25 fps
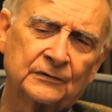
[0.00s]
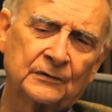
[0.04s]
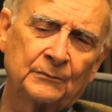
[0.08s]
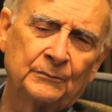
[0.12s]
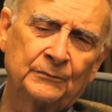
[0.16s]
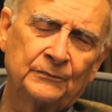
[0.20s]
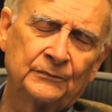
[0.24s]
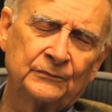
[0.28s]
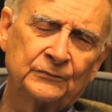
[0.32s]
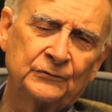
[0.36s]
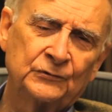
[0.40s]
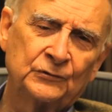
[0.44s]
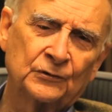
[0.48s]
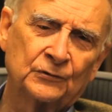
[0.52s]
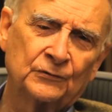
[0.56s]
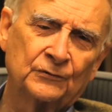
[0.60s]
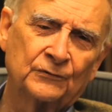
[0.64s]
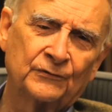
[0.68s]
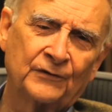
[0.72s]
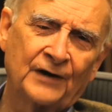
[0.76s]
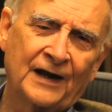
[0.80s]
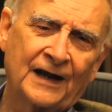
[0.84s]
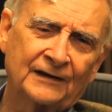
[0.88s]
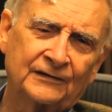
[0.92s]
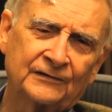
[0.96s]
a
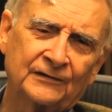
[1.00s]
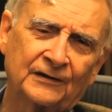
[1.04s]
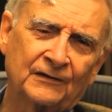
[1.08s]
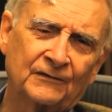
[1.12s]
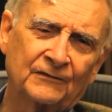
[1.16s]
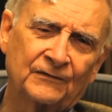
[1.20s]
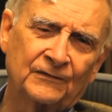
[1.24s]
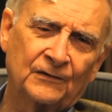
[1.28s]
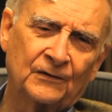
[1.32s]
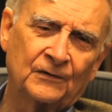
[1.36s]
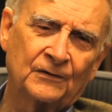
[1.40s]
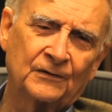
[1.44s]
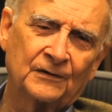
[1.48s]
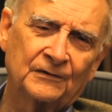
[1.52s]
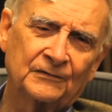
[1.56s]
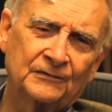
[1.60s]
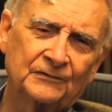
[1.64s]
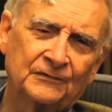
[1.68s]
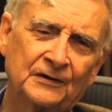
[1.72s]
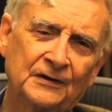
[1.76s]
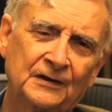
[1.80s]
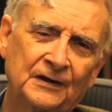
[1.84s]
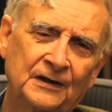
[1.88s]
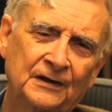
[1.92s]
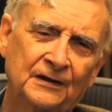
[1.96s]
Jurassic forest,
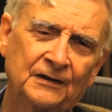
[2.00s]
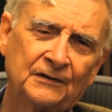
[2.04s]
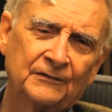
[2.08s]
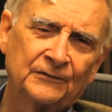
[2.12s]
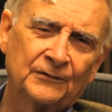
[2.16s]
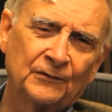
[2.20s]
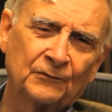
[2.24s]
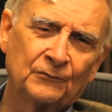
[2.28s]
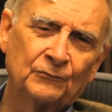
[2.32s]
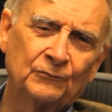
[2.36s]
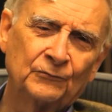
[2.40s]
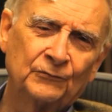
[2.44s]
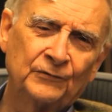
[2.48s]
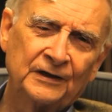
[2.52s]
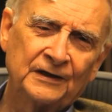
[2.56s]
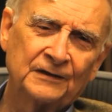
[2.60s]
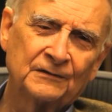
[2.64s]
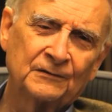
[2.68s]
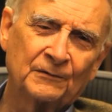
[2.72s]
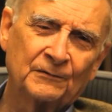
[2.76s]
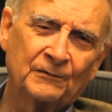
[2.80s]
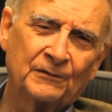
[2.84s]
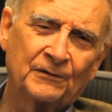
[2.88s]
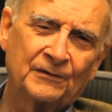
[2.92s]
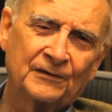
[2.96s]
the
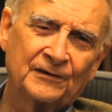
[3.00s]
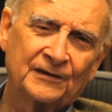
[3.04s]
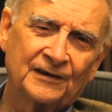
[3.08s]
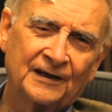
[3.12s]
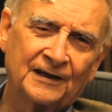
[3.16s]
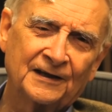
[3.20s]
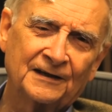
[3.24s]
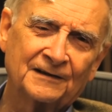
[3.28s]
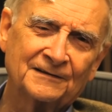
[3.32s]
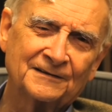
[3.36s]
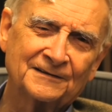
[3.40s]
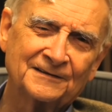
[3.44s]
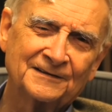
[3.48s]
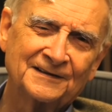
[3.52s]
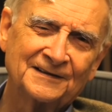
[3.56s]
real thing.